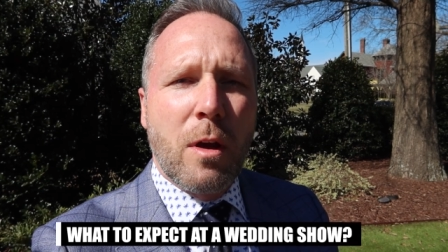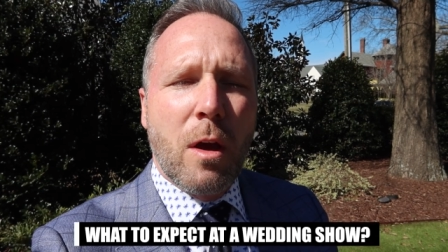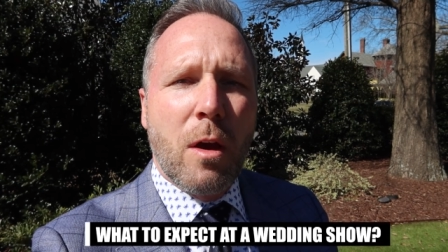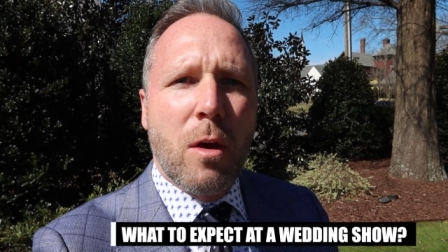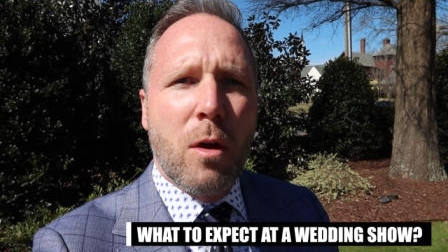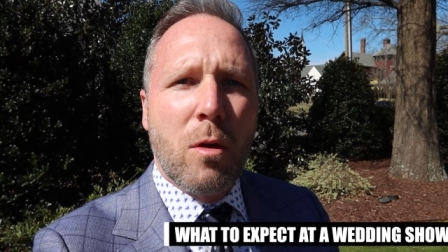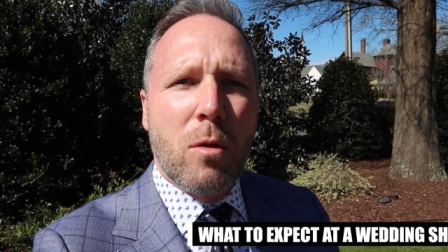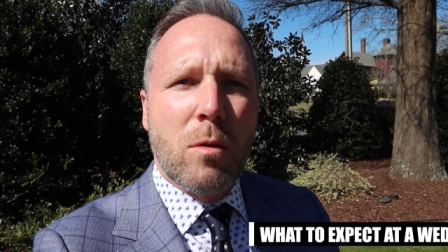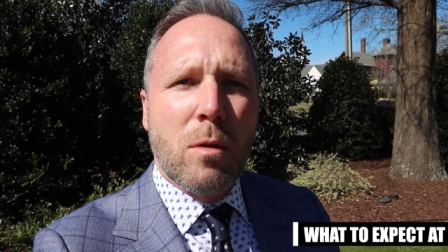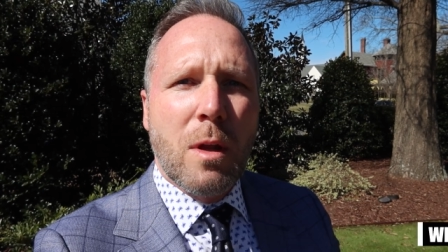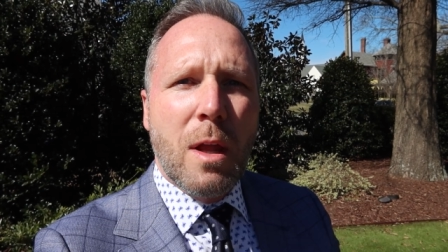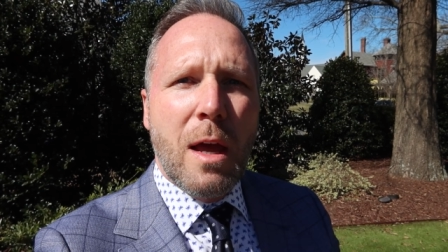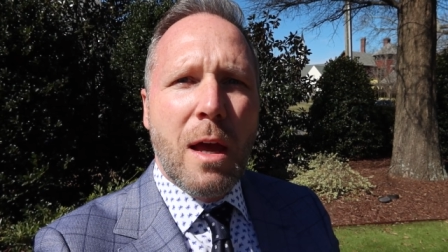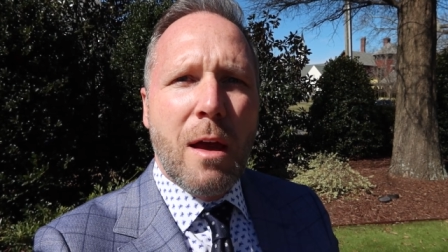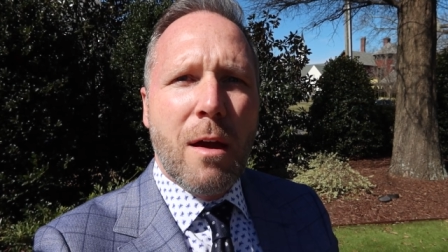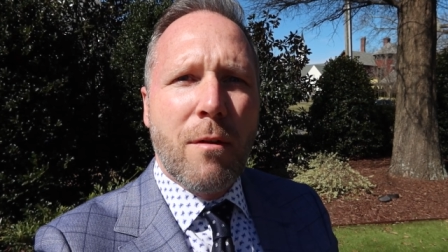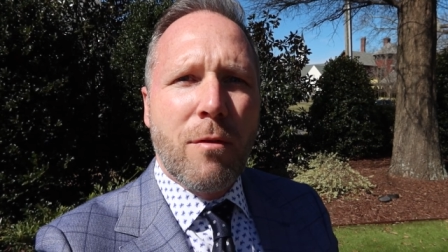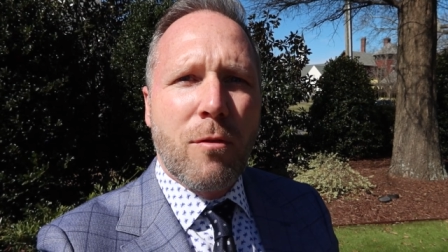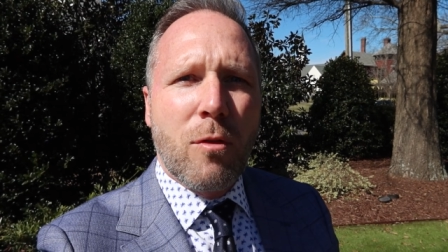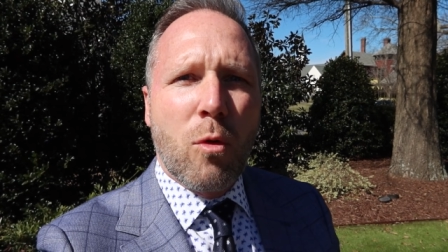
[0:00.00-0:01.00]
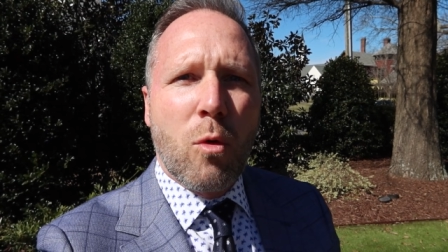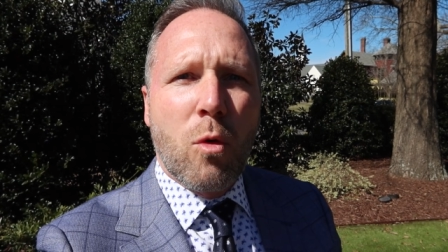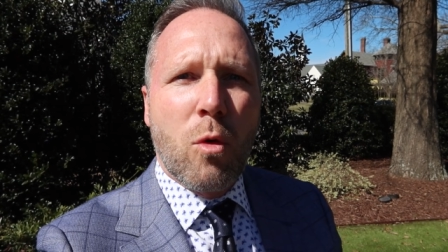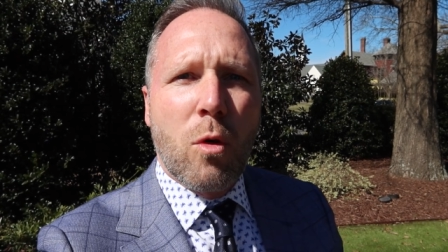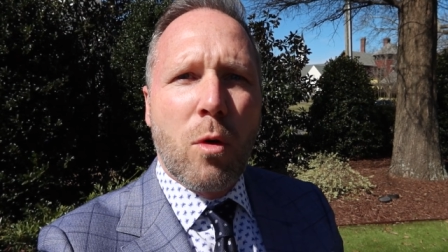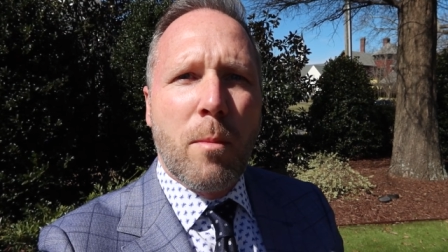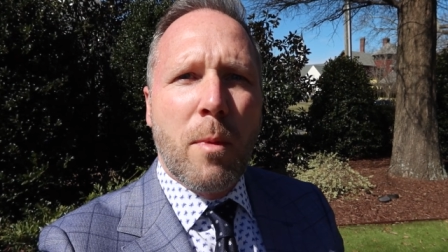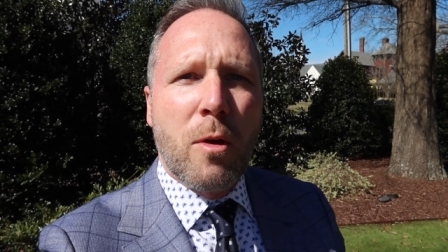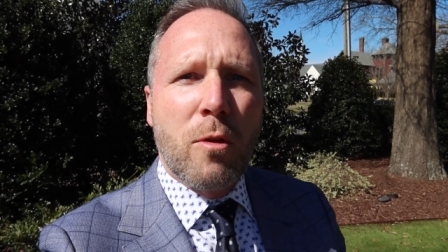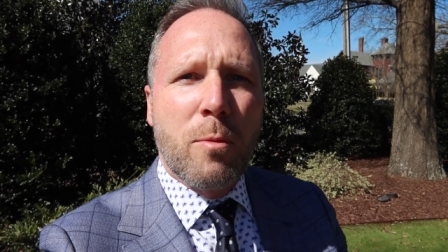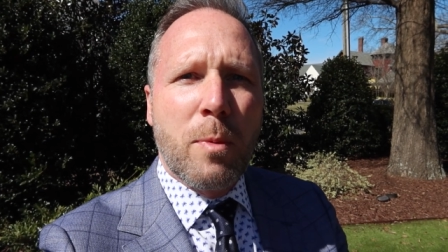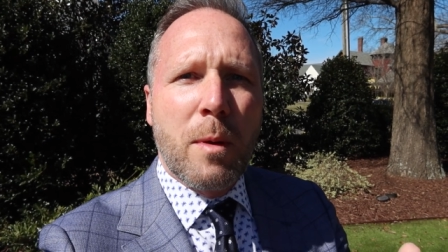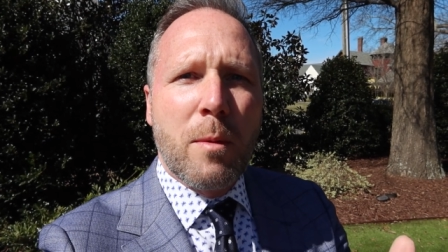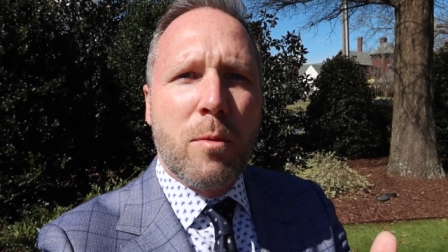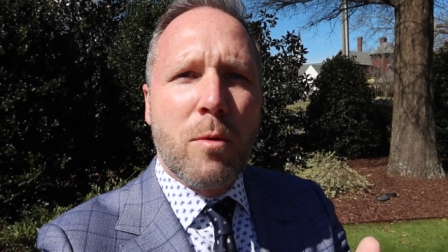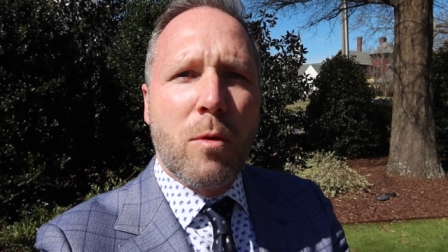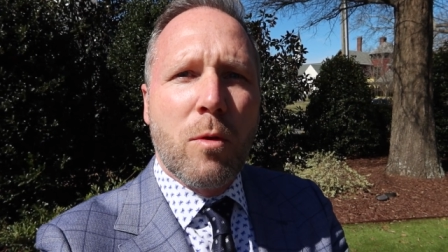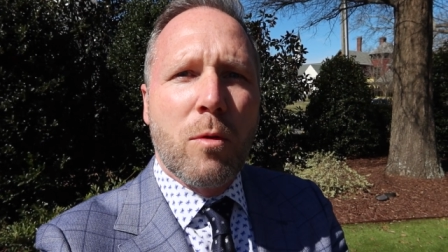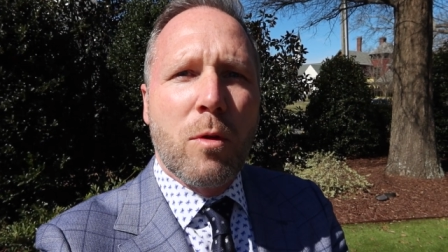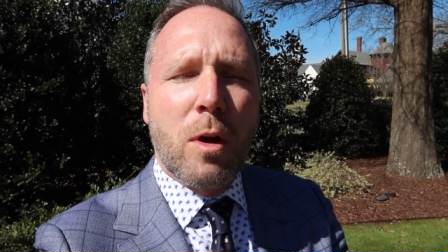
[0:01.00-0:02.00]
go left or most
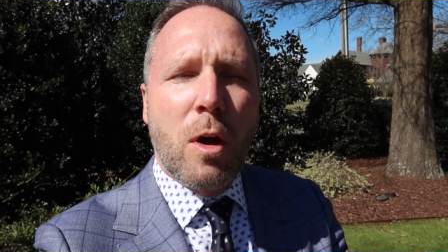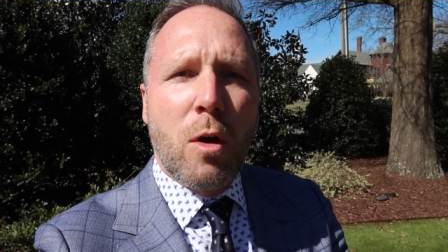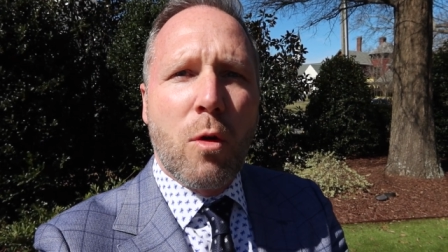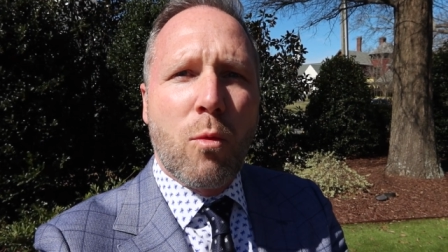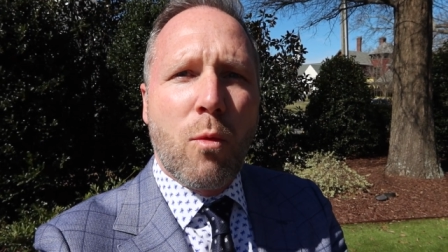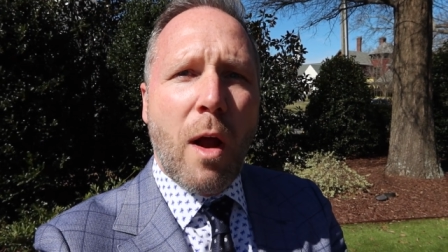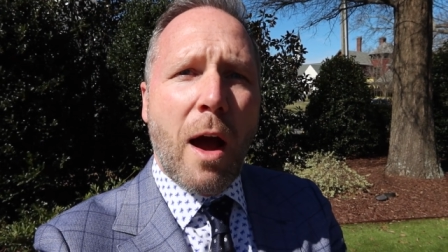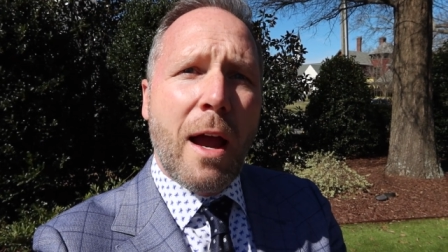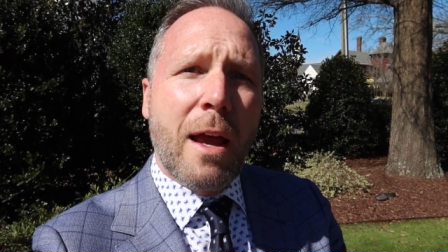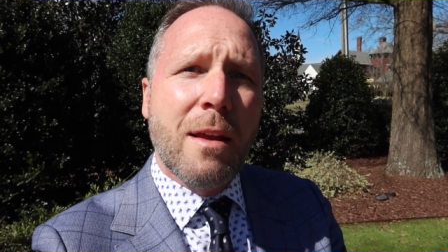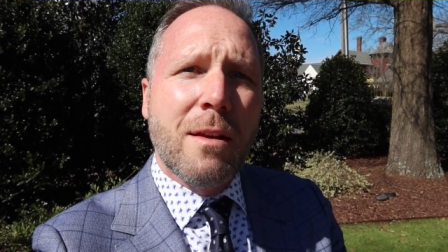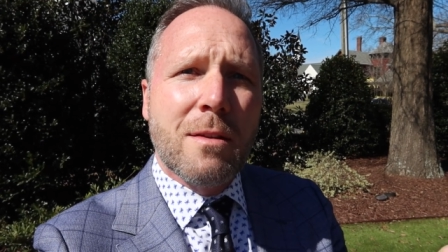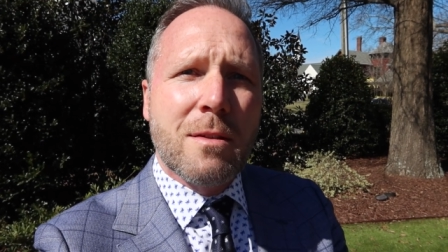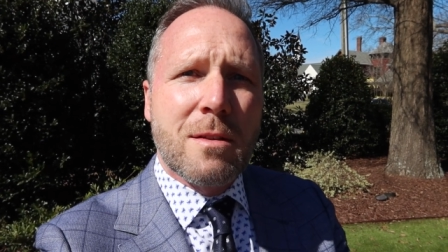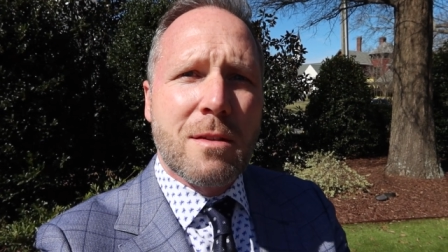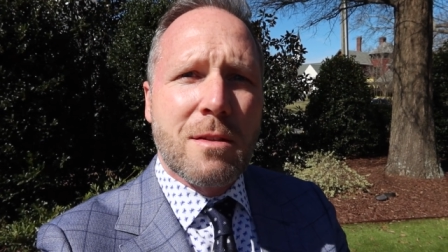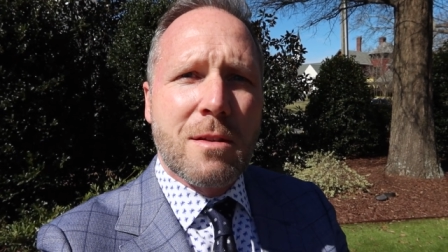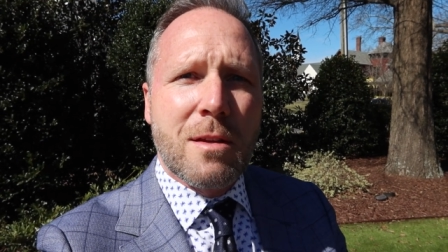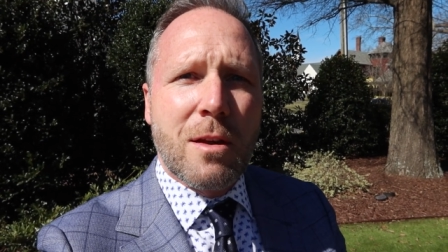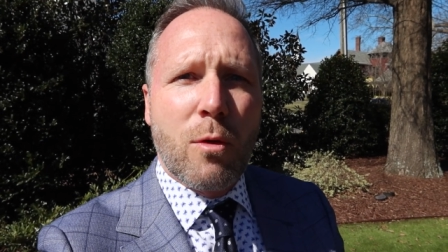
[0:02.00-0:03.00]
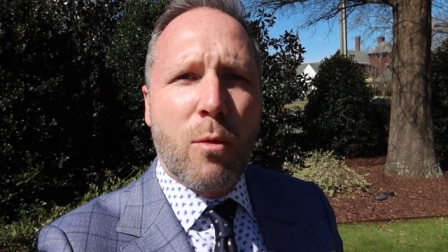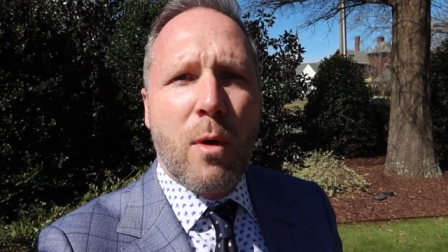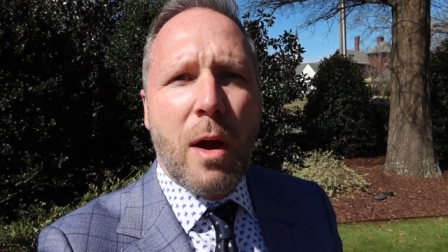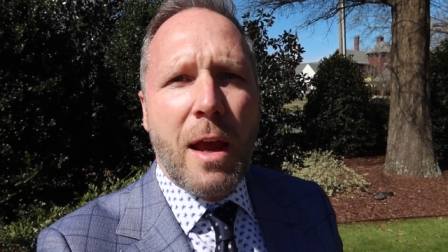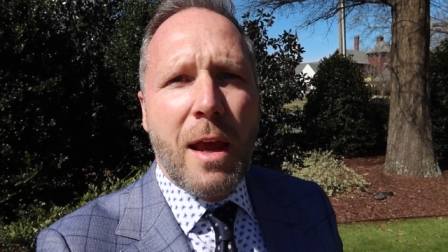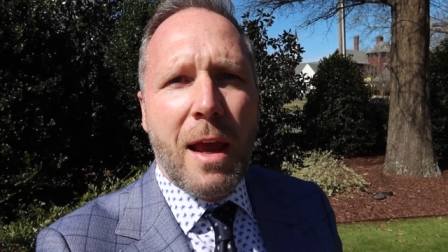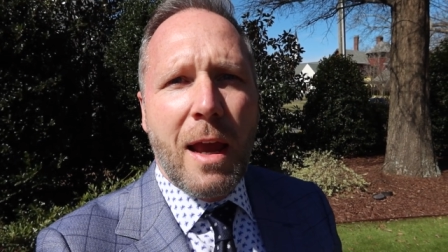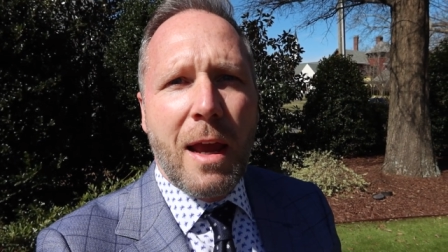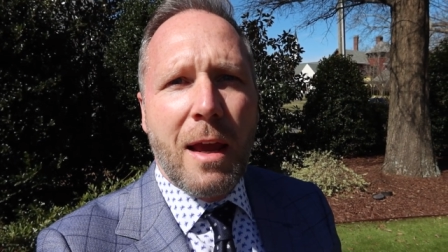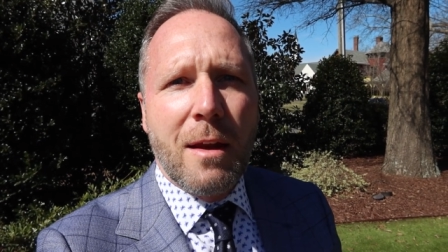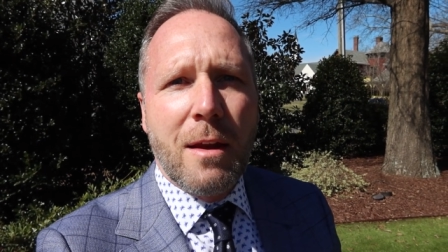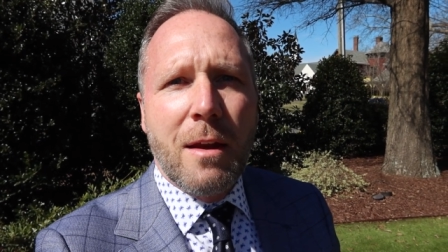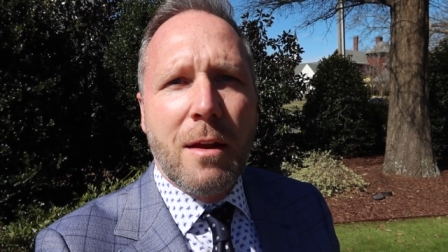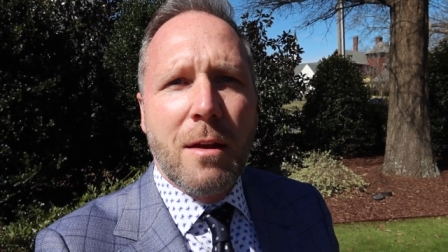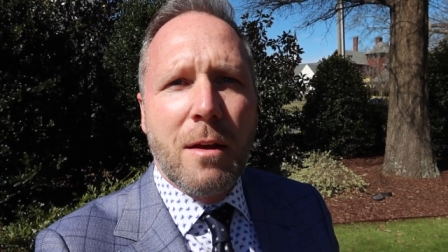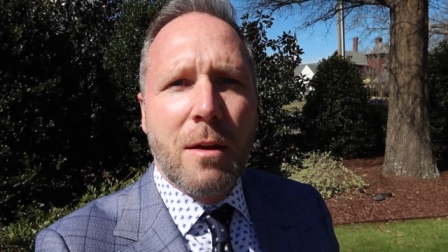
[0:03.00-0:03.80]
people go right since they're right-handed.